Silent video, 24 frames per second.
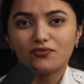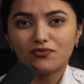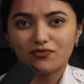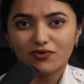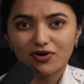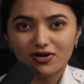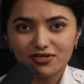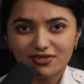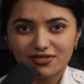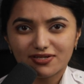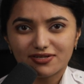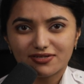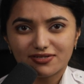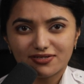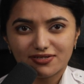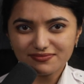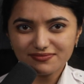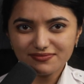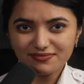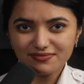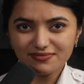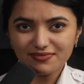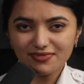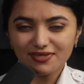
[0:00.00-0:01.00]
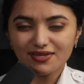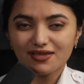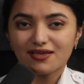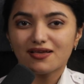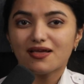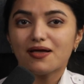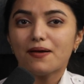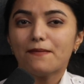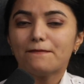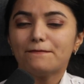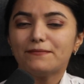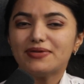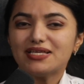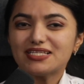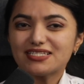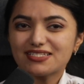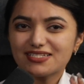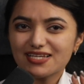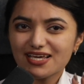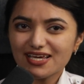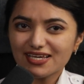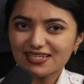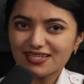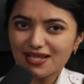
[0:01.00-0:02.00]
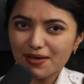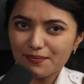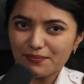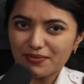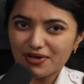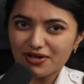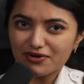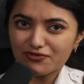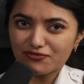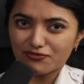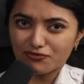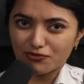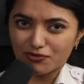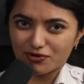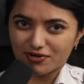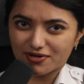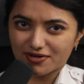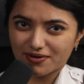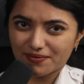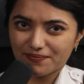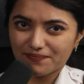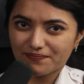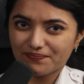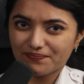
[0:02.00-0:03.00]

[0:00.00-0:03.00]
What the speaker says: worth it. Mistake number 4.